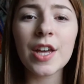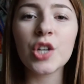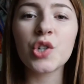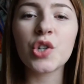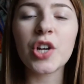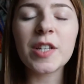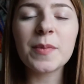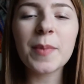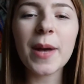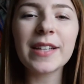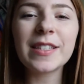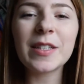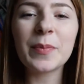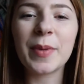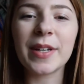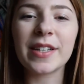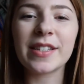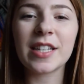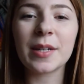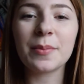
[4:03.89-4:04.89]
Trespasser
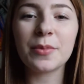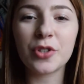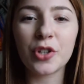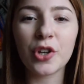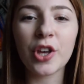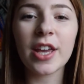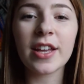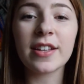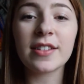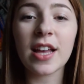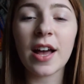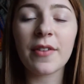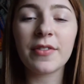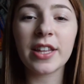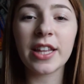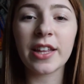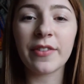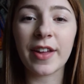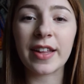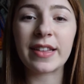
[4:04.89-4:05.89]
picks up 2 years
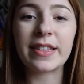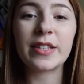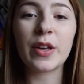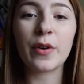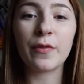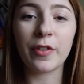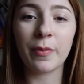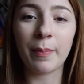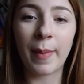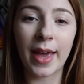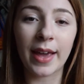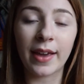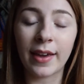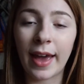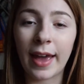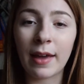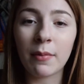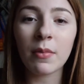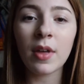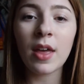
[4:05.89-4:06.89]
after the events of the main
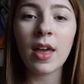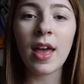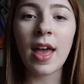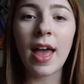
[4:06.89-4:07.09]
game,